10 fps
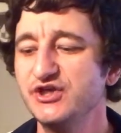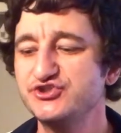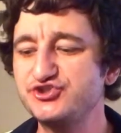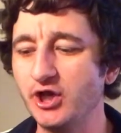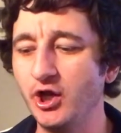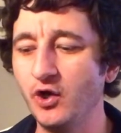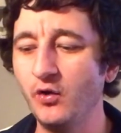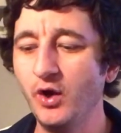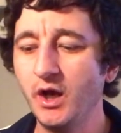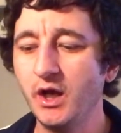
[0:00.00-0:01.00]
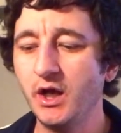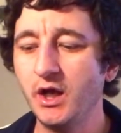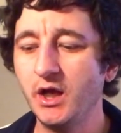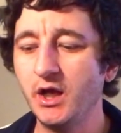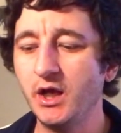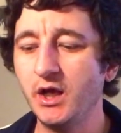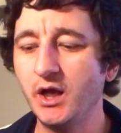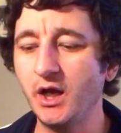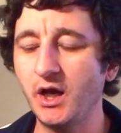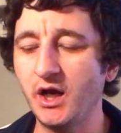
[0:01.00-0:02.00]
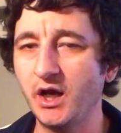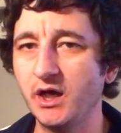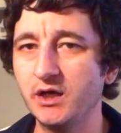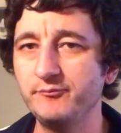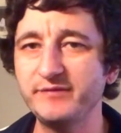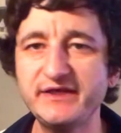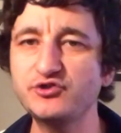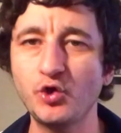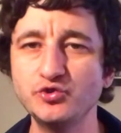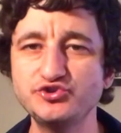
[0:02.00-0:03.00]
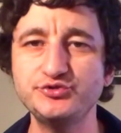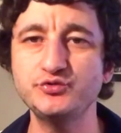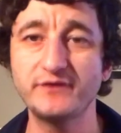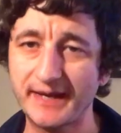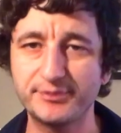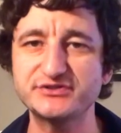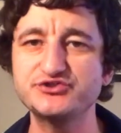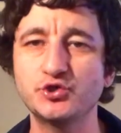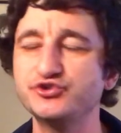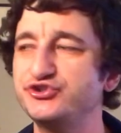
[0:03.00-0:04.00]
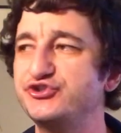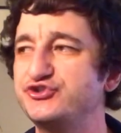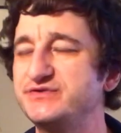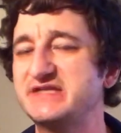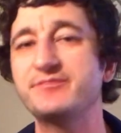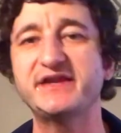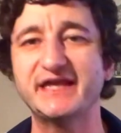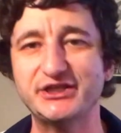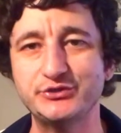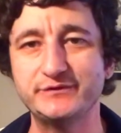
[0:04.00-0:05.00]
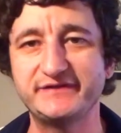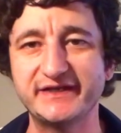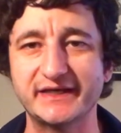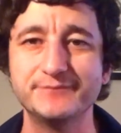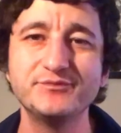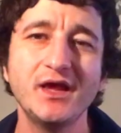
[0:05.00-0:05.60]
So that person told you to do something and you did it.